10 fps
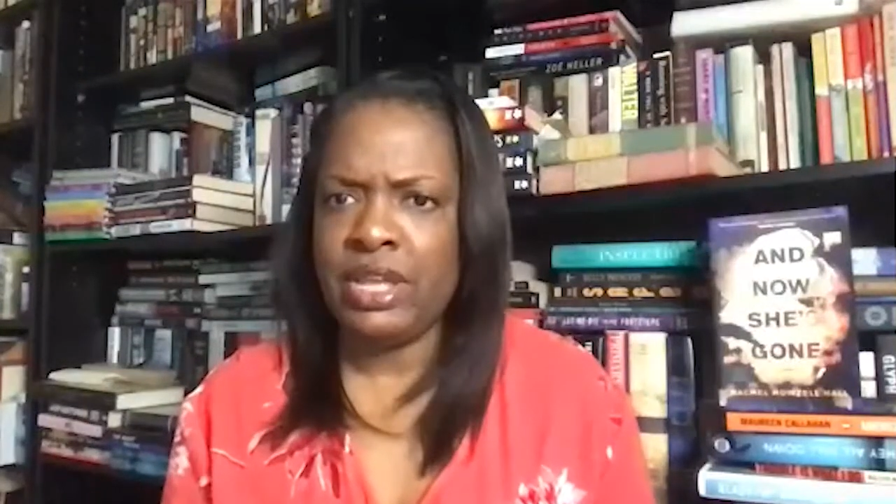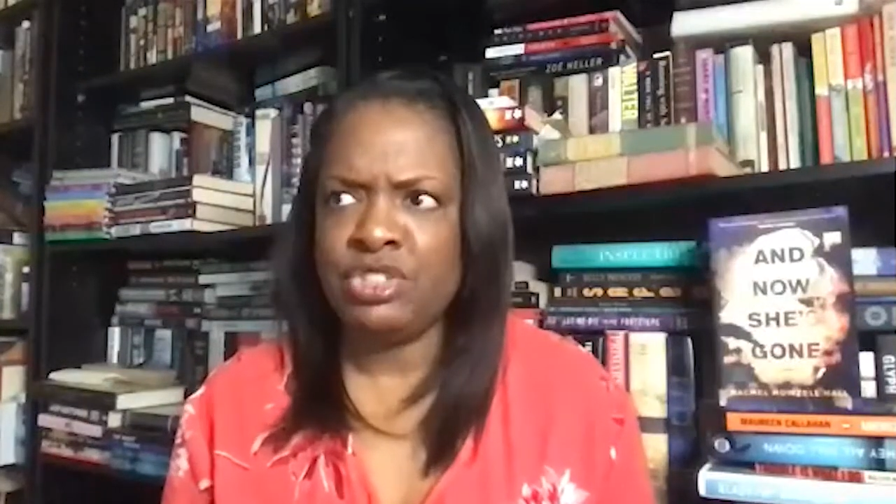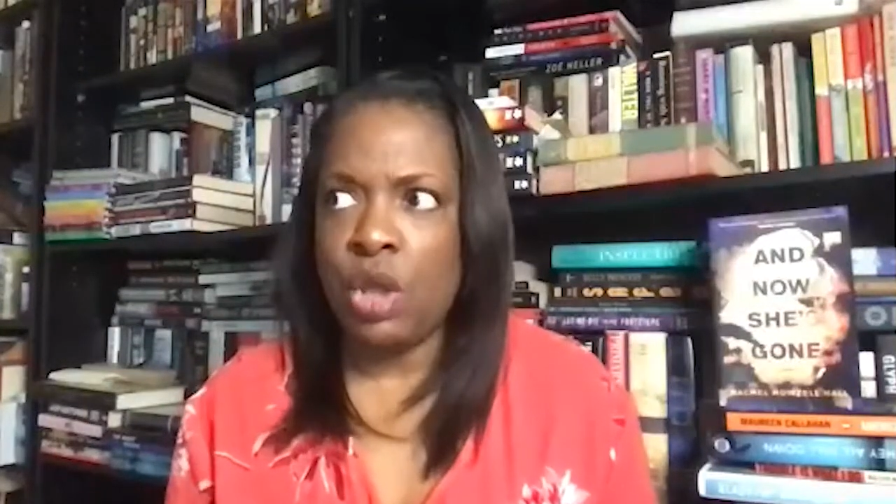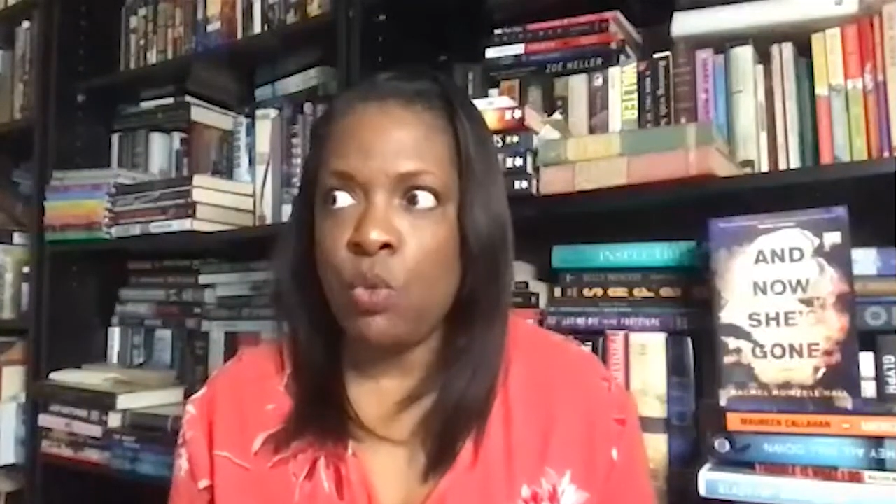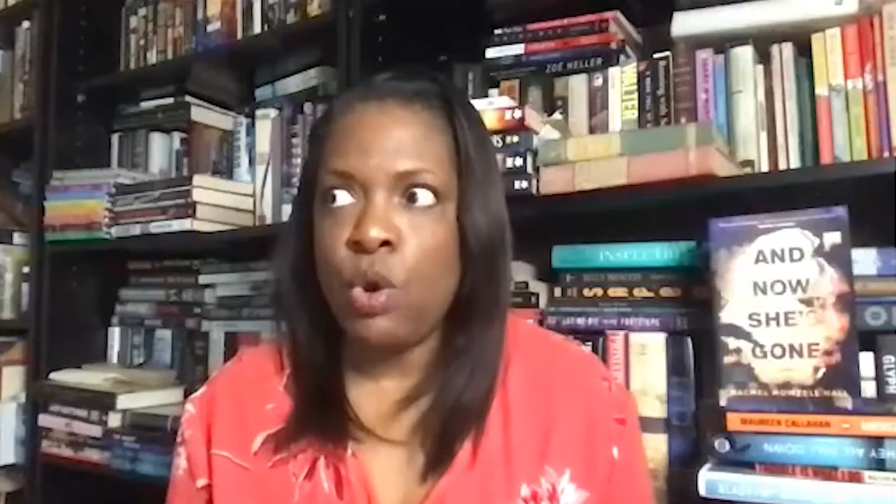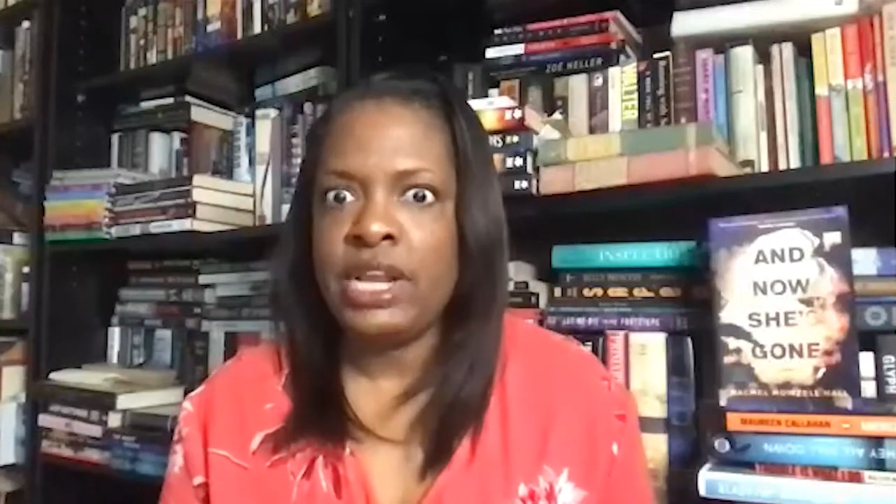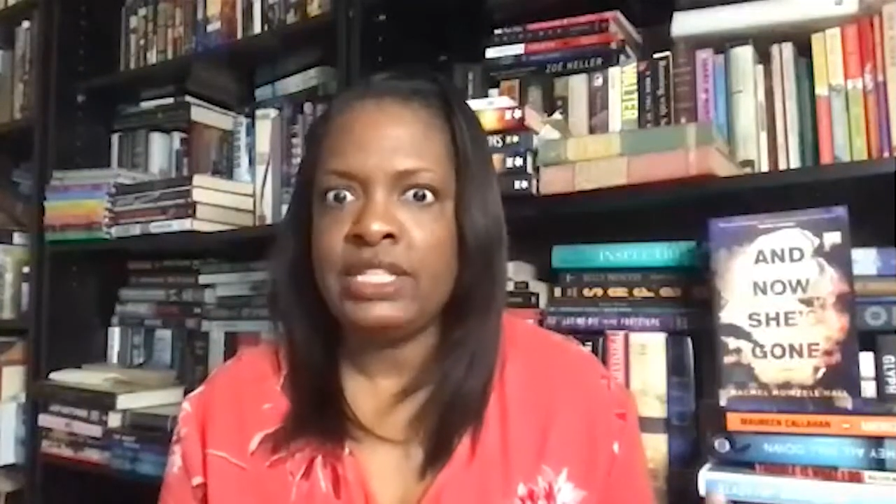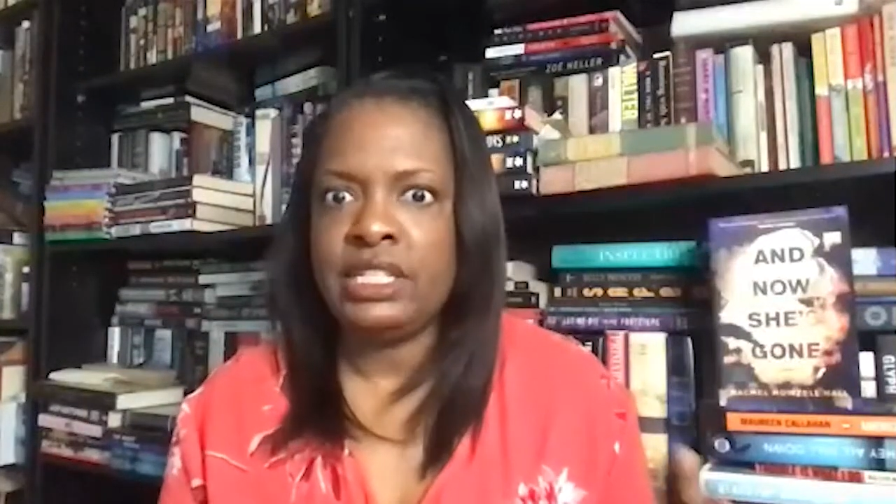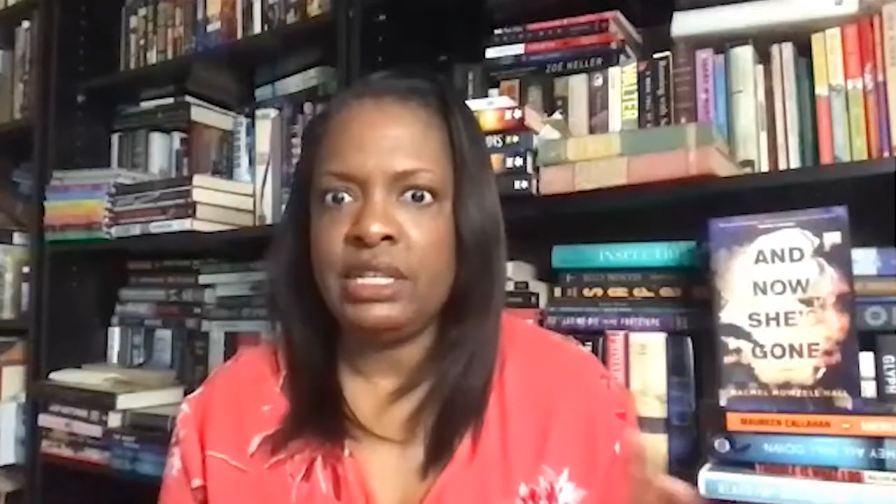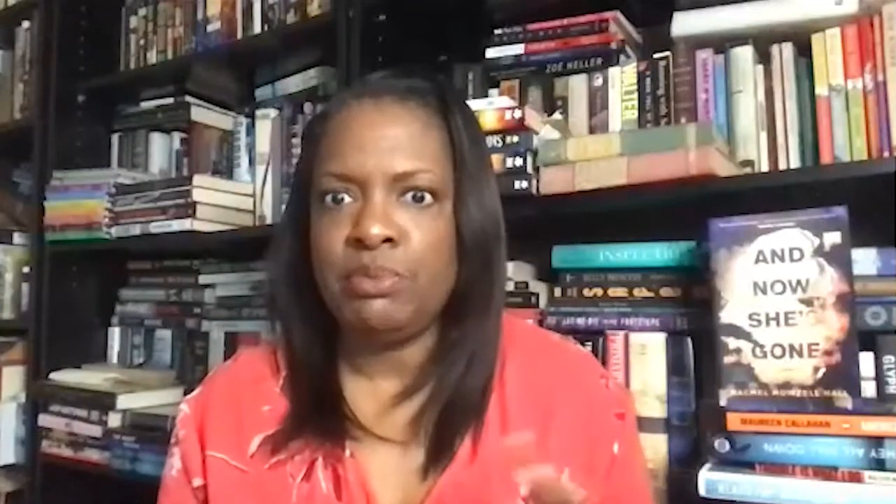So I wanted
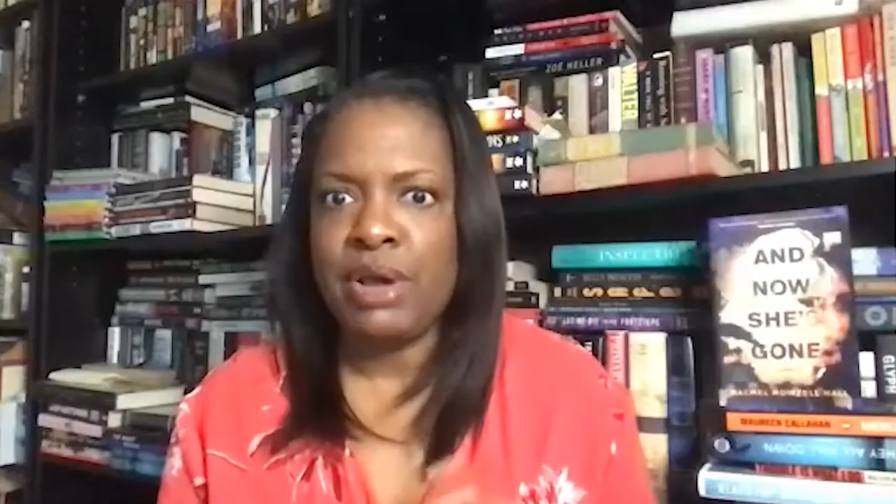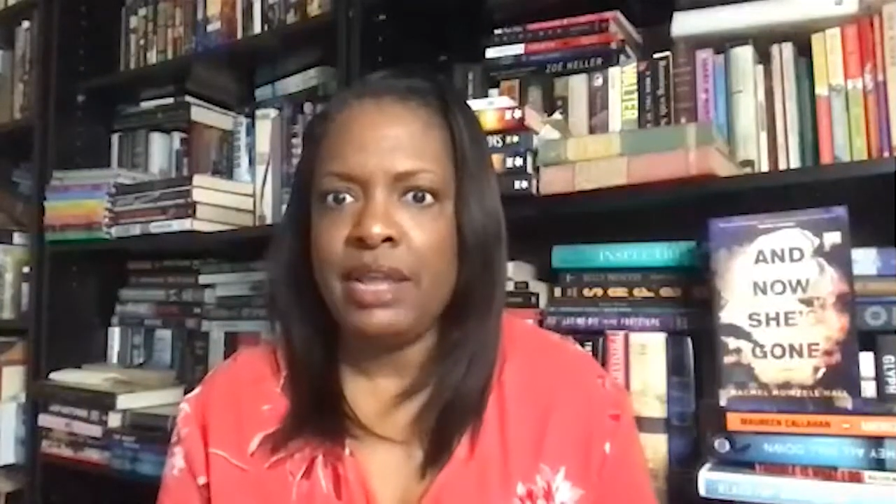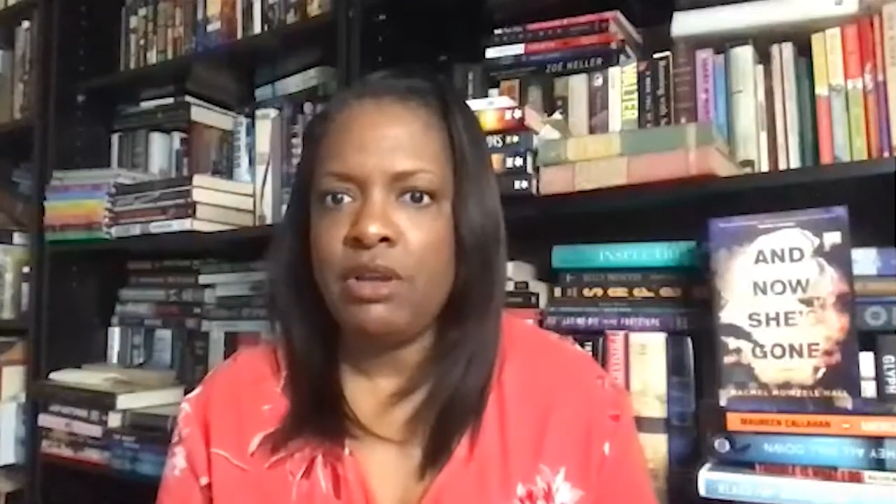to combine